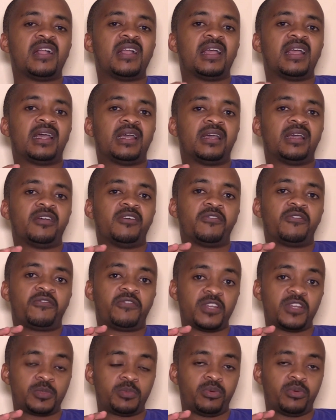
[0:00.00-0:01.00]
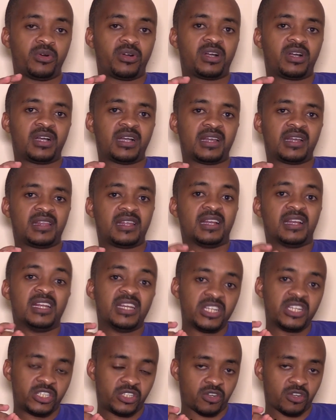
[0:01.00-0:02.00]
Facebook, the
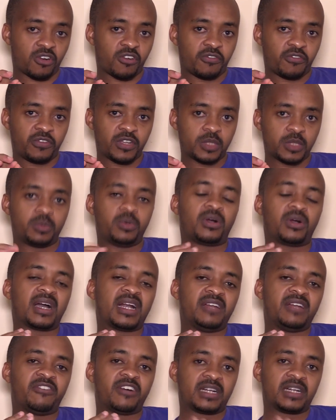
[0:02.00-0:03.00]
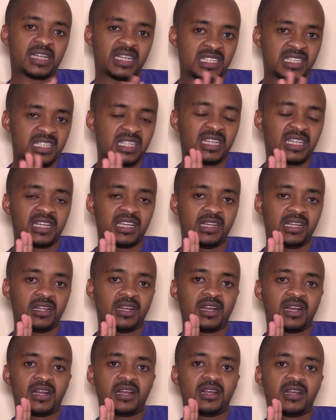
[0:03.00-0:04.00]
reach of Facebook advertising
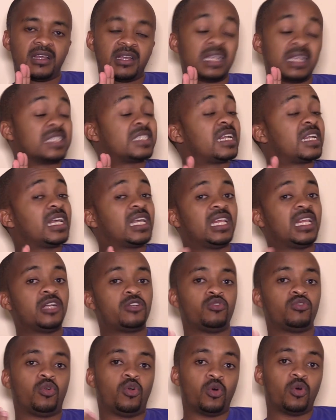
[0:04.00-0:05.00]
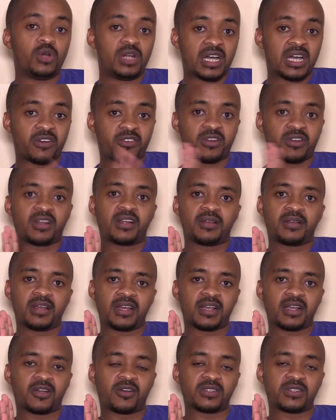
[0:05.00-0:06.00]
is likely to go down,
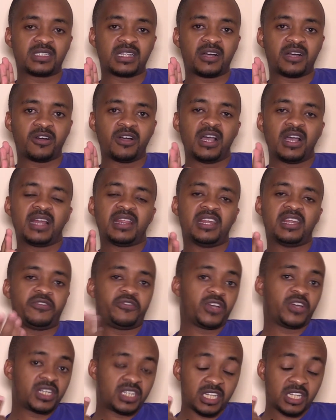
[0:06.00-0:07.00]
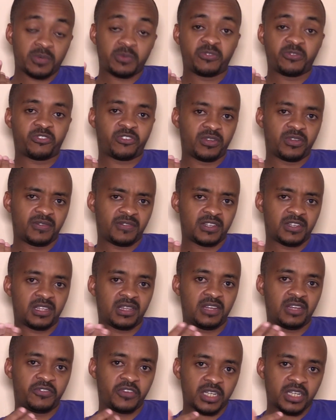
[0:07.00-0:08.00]
because now the
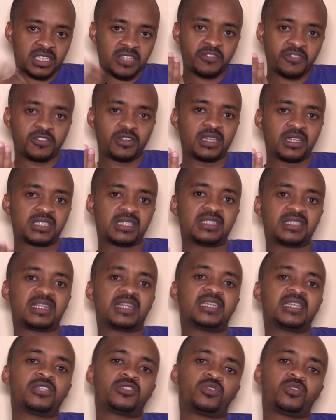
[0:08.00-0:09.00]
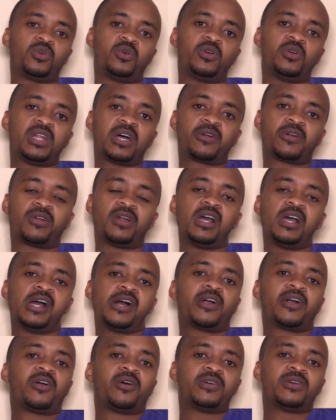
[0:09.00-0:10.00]
effectiveness is likely to go down,
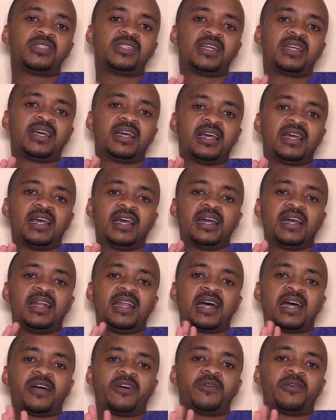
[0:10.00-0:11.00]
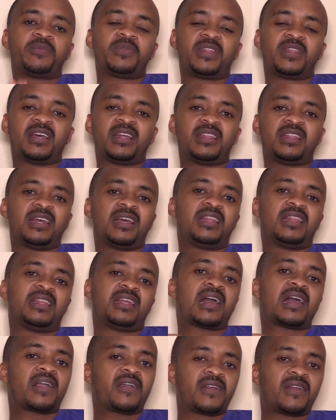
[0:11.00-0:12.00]
because now the
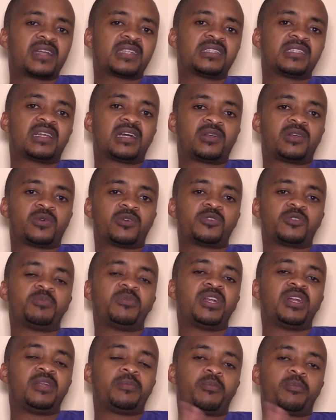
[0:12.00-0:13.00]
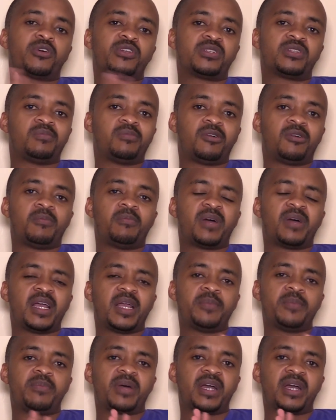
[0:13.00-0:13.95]
accuracy that was made possible by